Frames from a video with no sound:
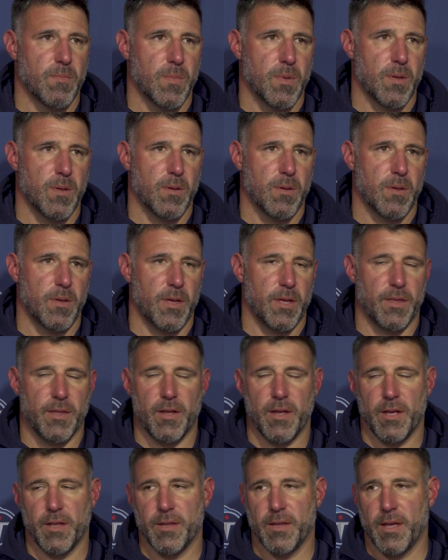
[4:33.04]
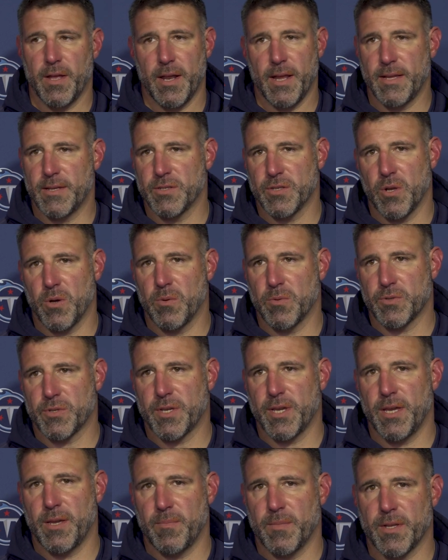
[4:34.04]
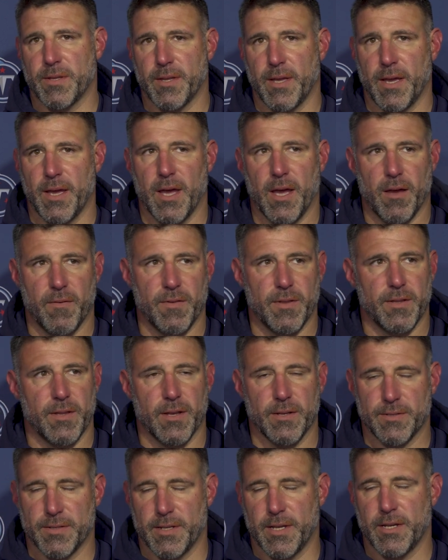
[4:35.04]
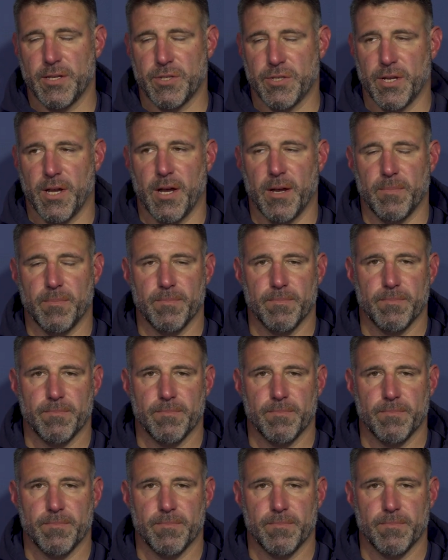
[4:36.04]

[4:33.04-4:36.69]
uh, in, the, in, the, in a zone scheme that they have, he does a nice job.